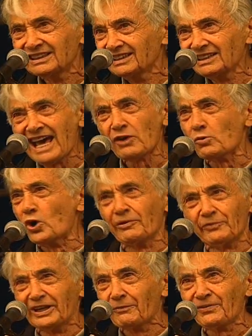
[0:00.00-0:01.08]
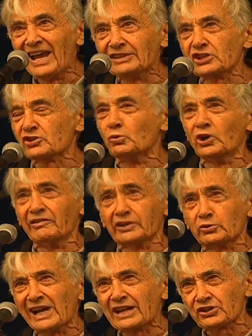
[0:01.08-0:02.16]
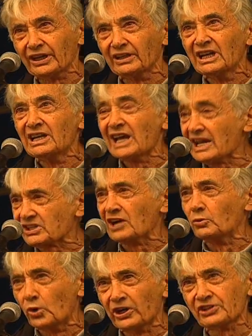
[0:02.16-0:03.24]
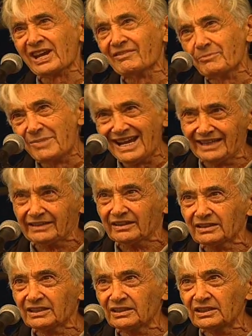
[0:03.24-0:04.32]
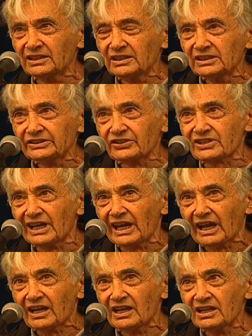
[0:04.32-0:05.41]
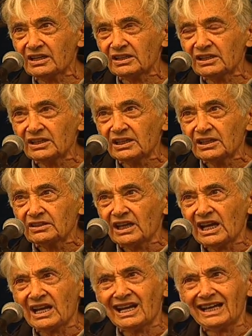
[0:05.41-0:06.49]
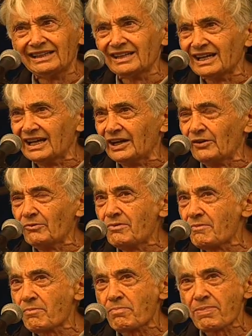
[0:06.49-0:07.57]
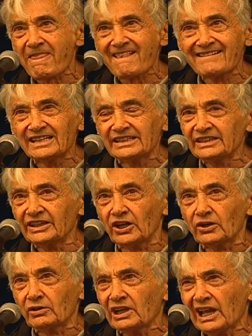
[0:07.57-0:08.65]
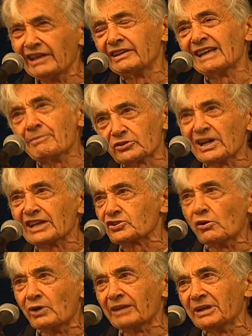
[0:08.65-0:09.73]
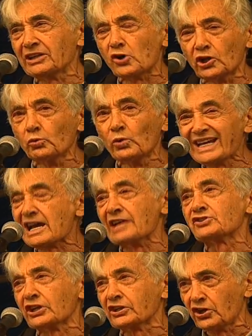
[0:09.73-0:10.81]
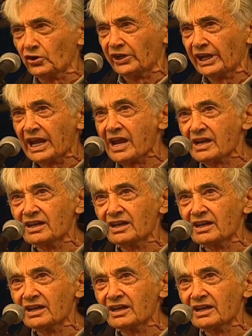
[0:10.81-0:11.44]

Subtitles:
Not a war for defense, it's a war of aggression, as our wars have been, you see. And, you know, and the Democrats don't want to be called weak on security.